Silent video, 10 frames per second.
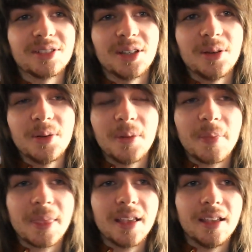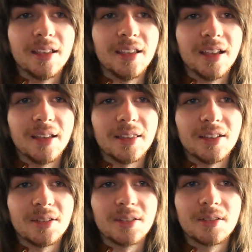So yeah,
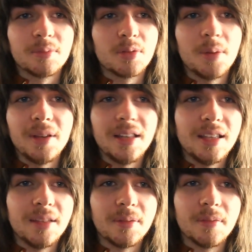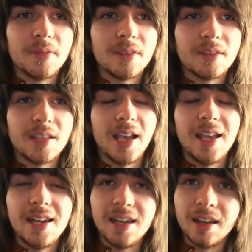there's probably
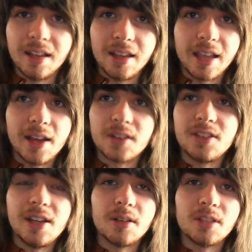10 accounts now.